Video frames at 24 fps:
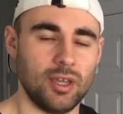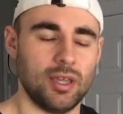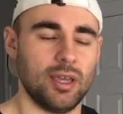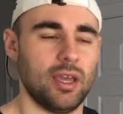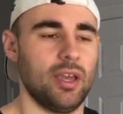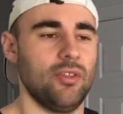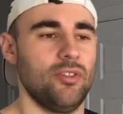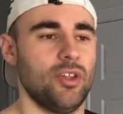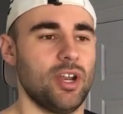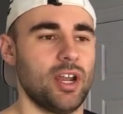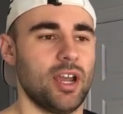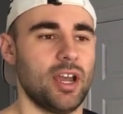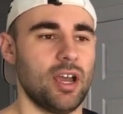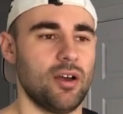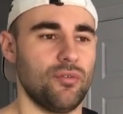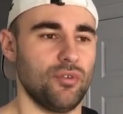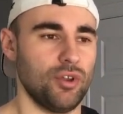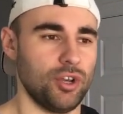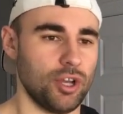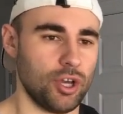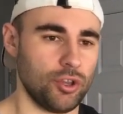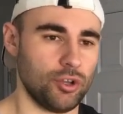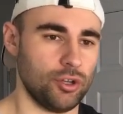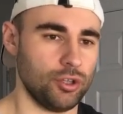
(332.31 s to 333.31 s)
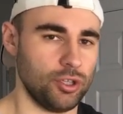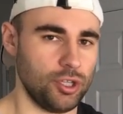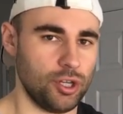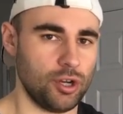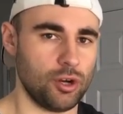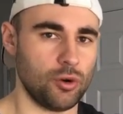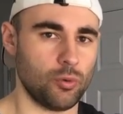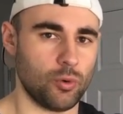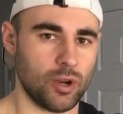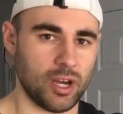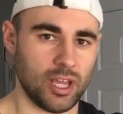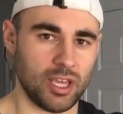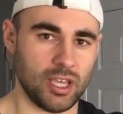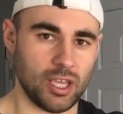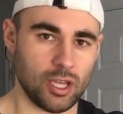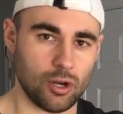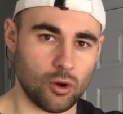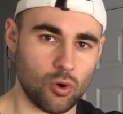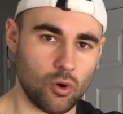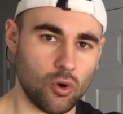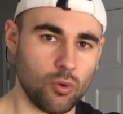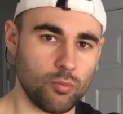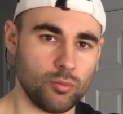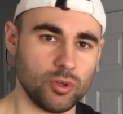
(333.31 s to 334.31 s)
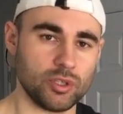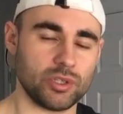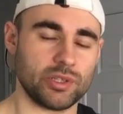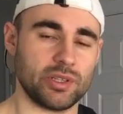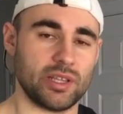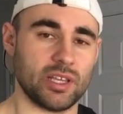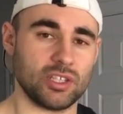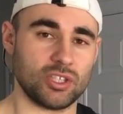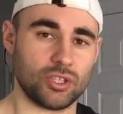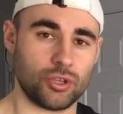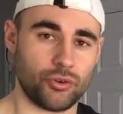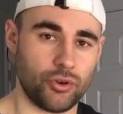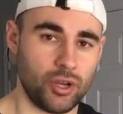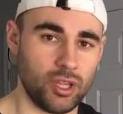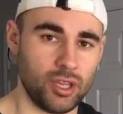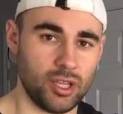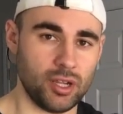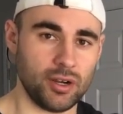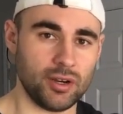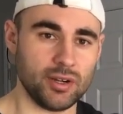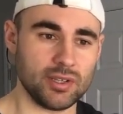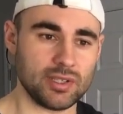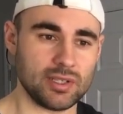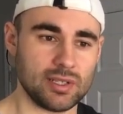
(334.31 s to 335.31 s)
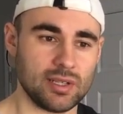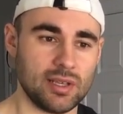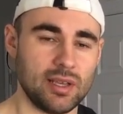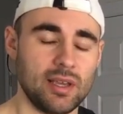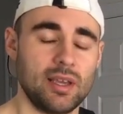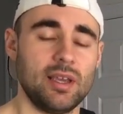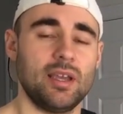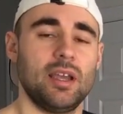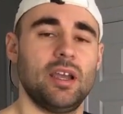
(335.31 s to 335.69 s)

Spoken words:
And then I have another liter when I get home. So that's 3 liters.